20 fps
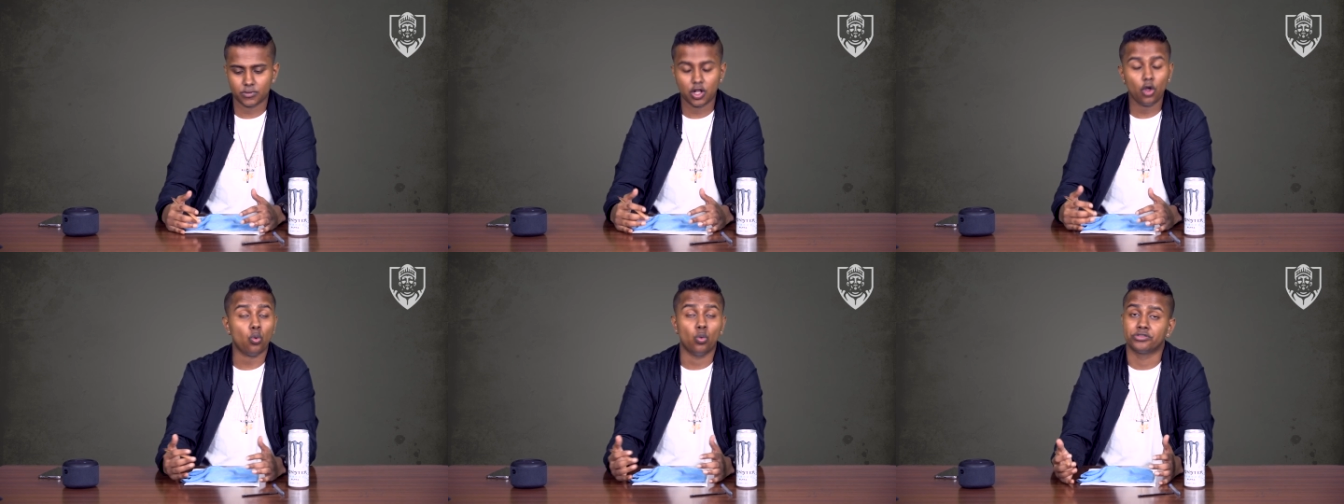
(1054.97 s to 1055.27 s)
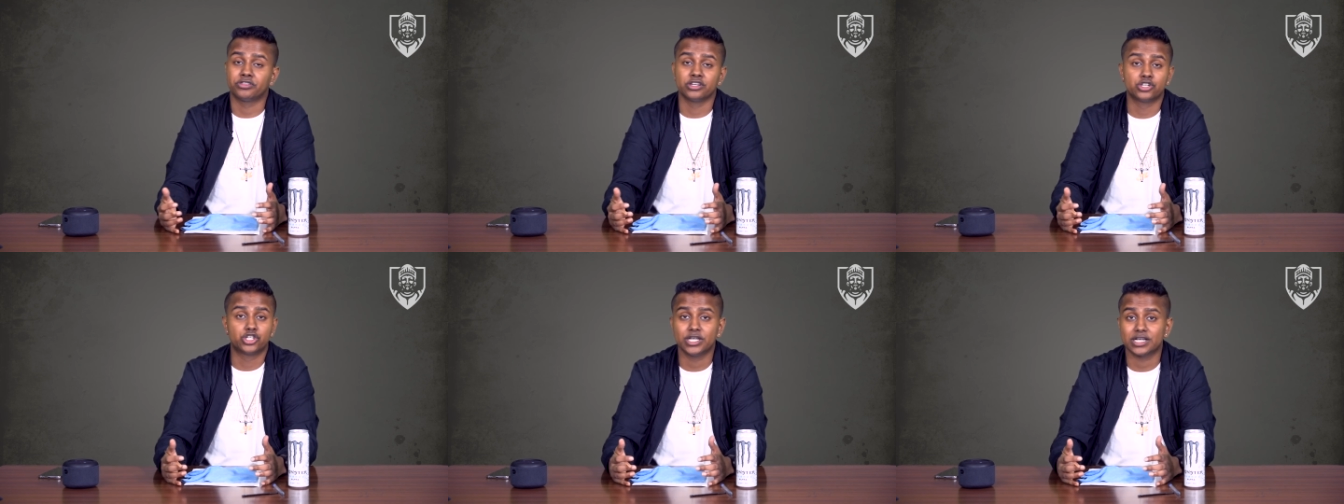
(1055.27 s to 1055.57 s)
what
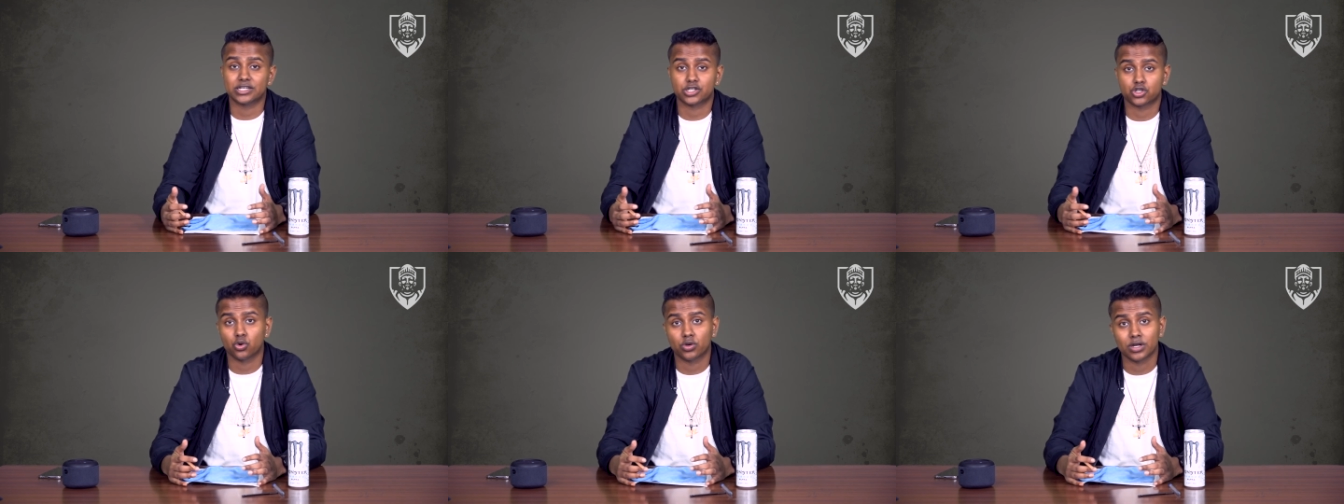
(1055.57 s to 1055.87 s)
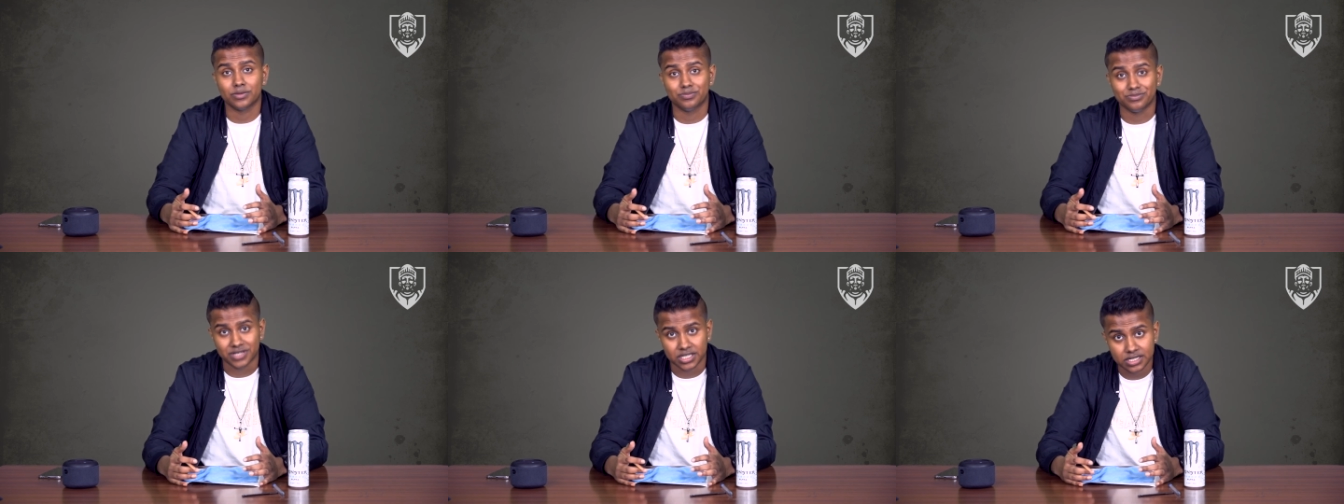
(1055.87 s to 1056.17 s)
the GX
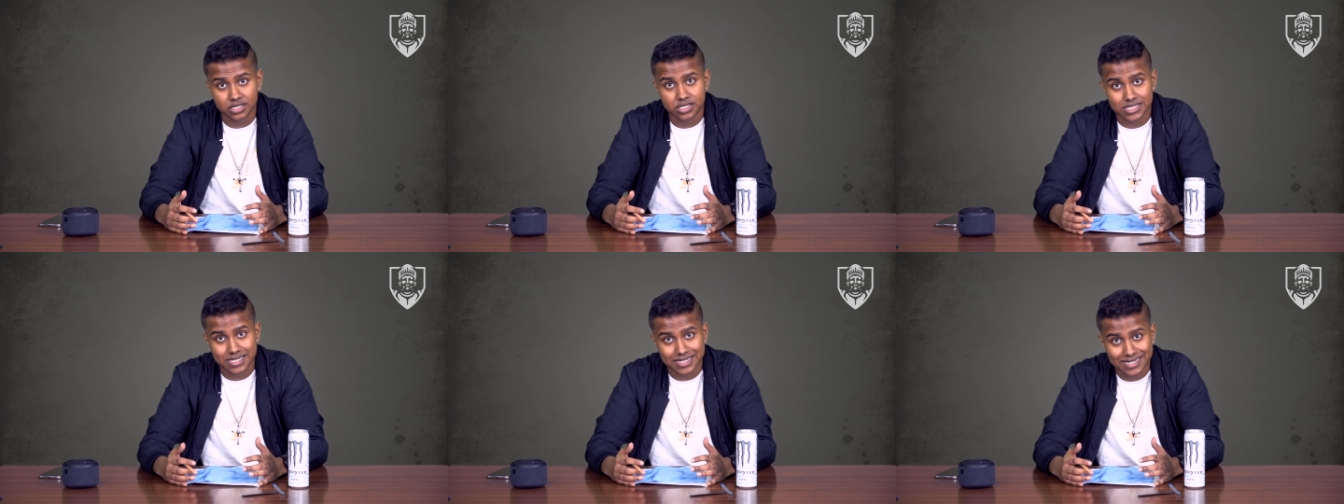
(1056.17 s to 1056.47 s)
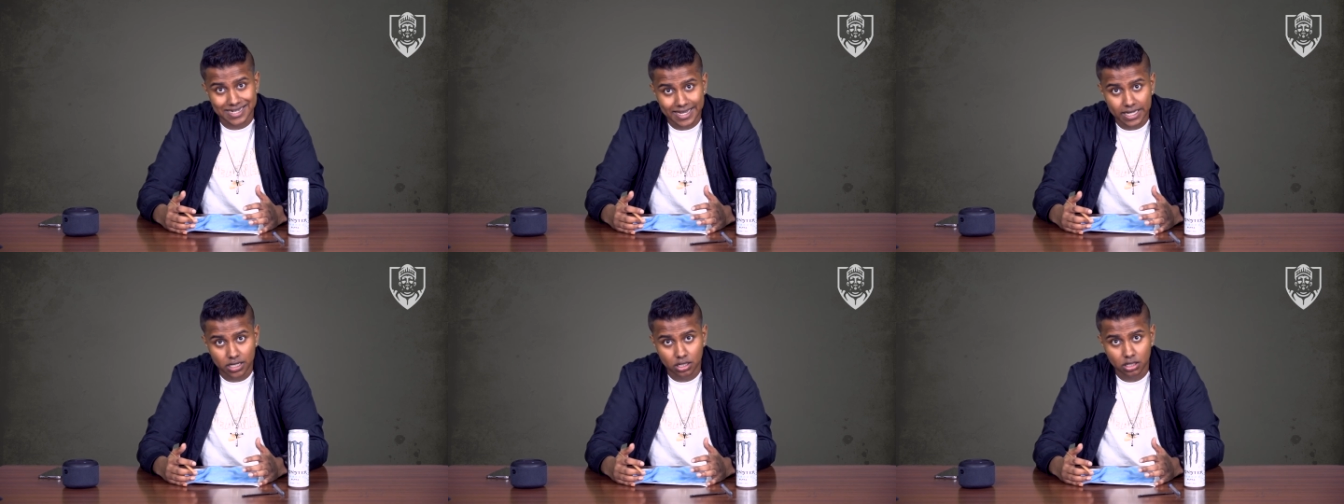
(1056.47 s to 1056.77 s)
token means
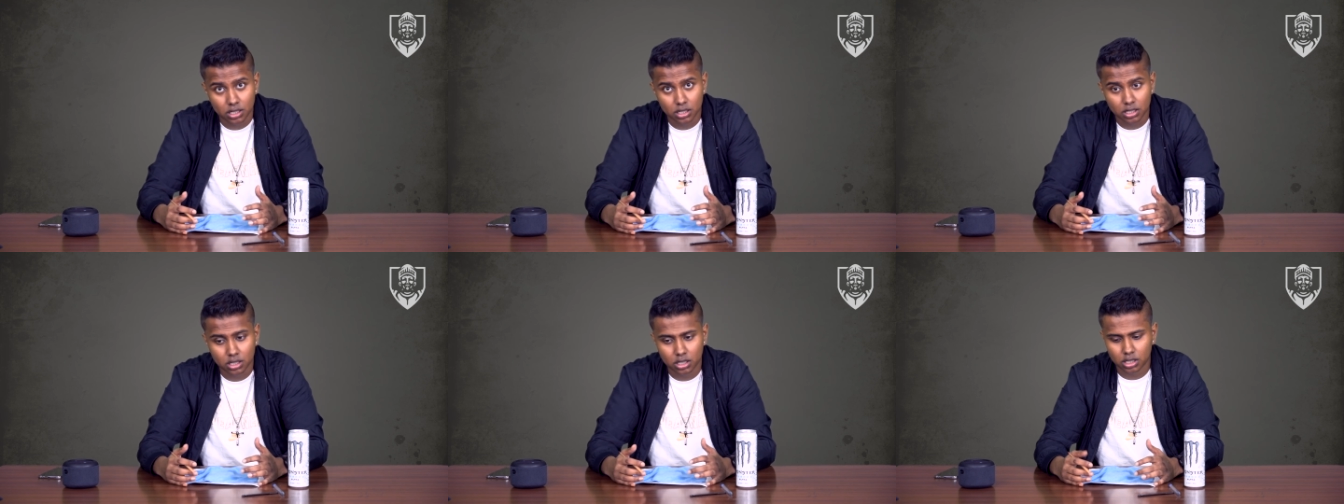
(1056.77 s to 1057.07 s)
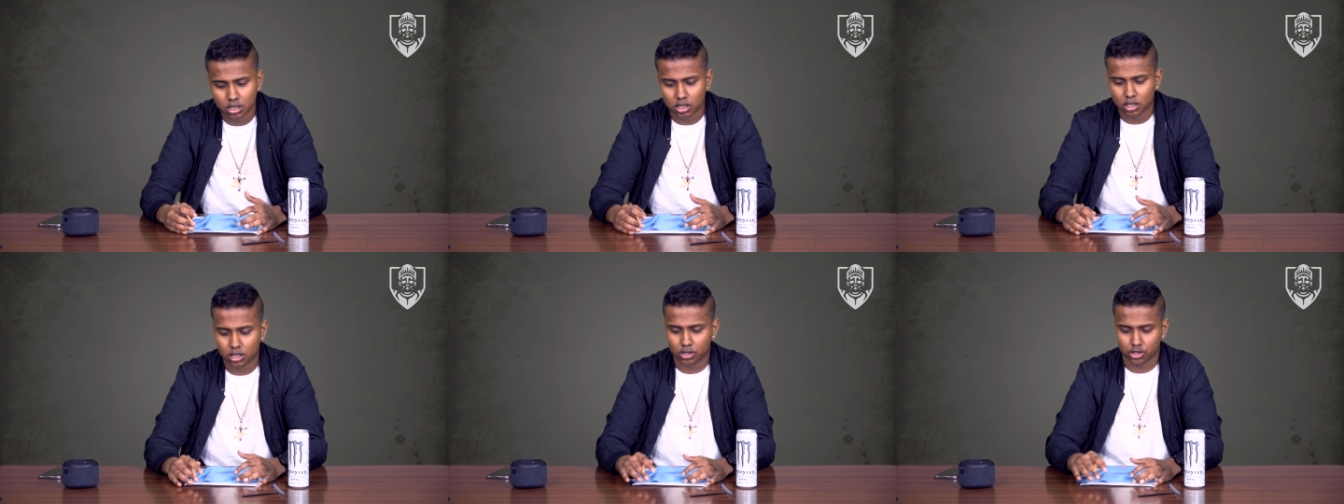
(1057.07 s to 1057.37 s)
today.
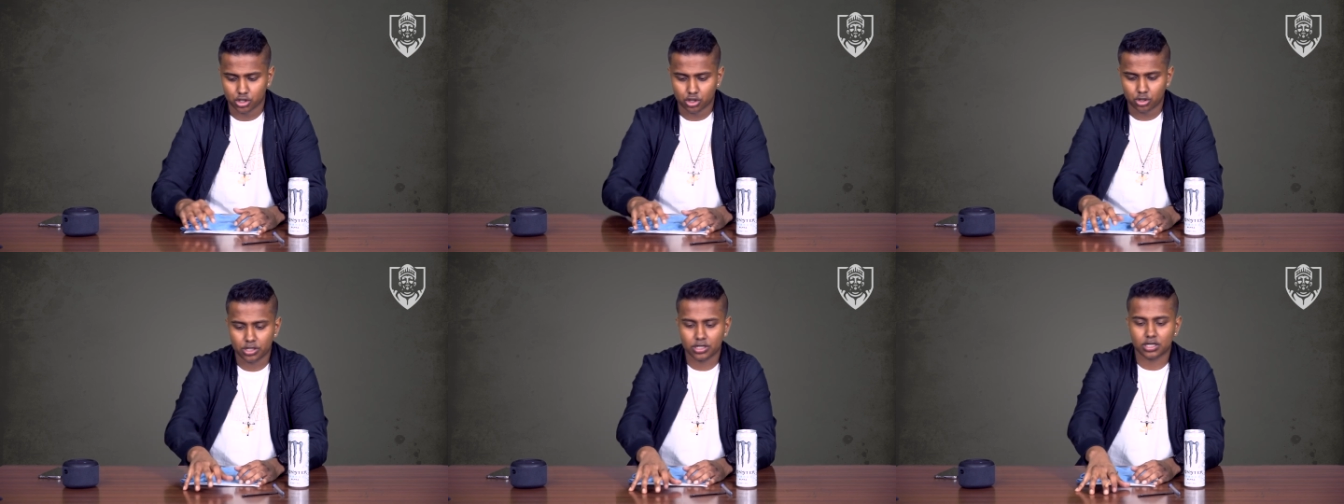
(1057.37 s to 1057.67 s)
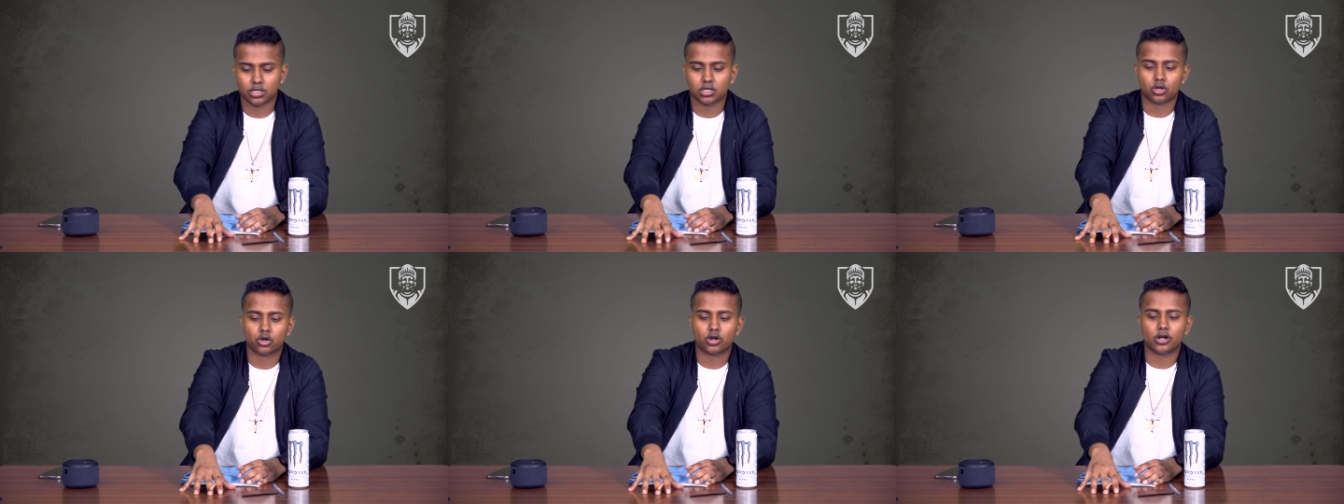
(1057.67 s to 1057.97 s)
You're going to
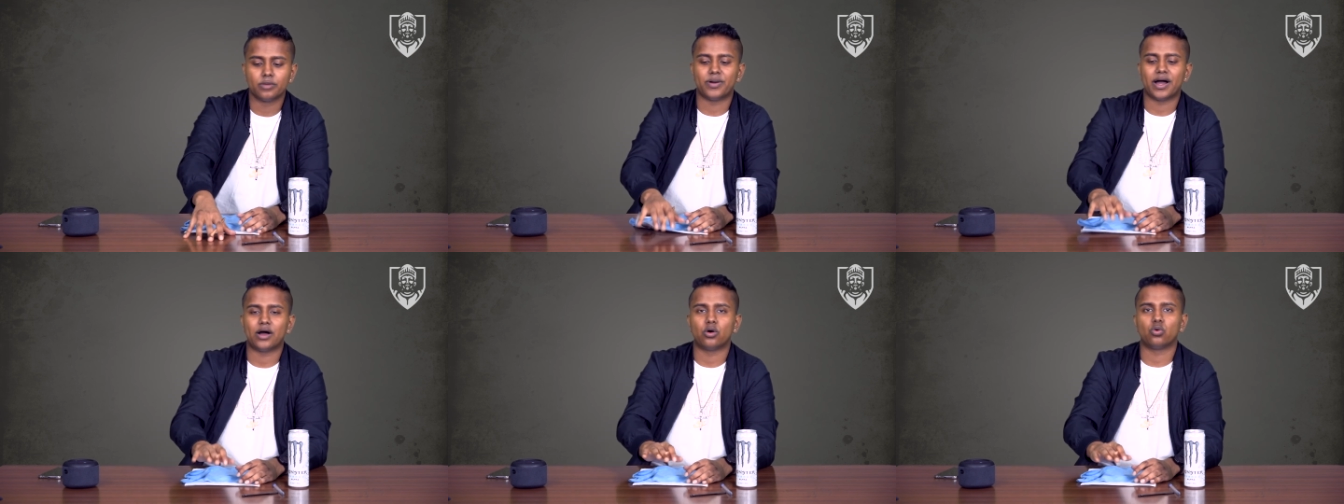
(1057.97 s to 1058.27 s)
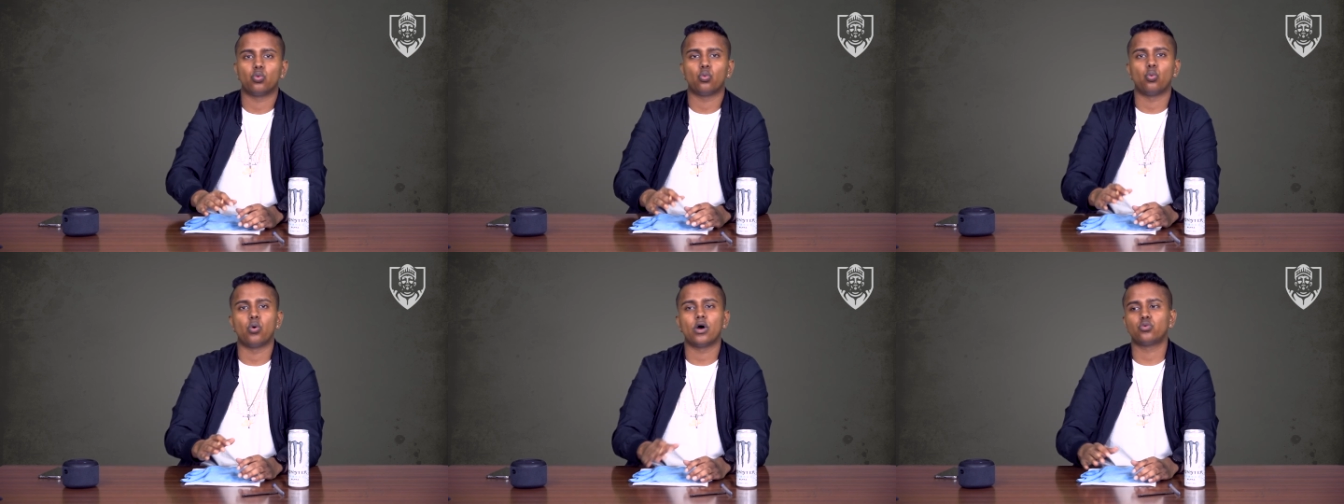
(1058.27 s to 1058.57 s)
learn
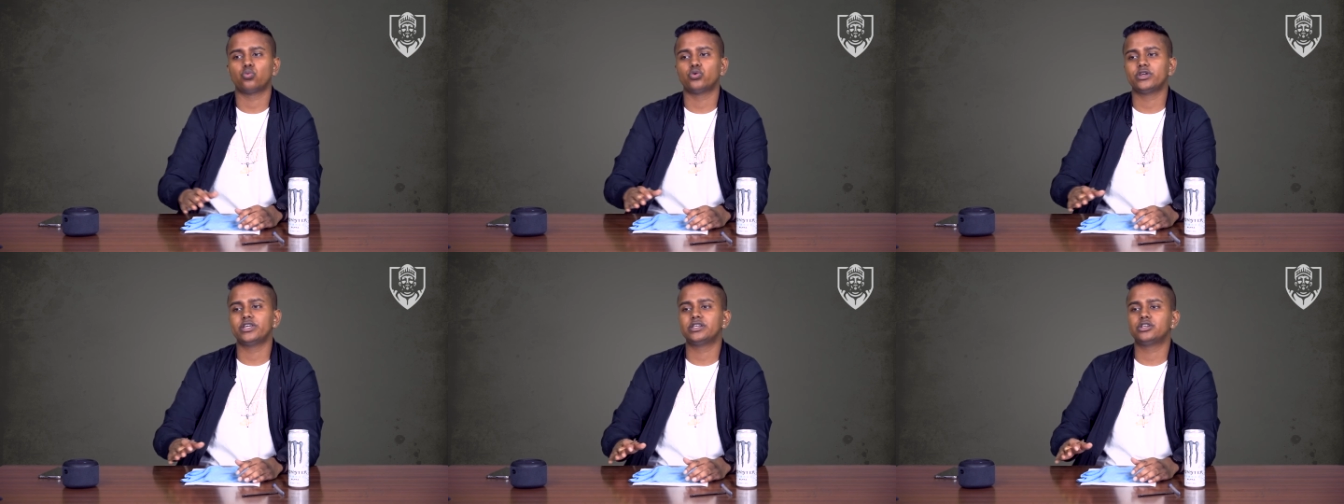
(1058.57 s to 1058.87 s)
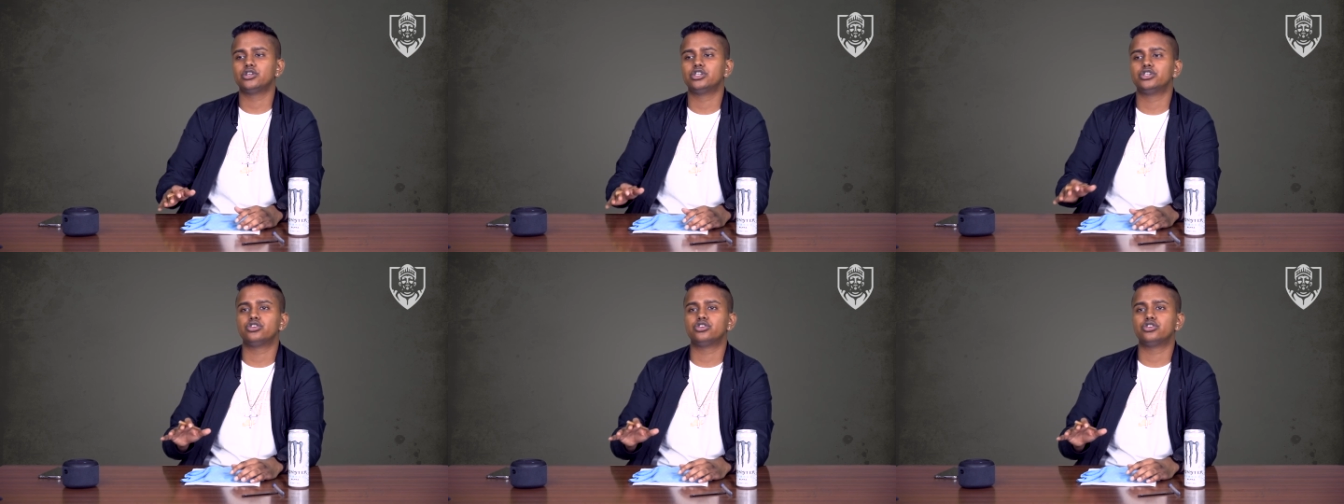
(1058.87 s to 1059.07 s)
about what we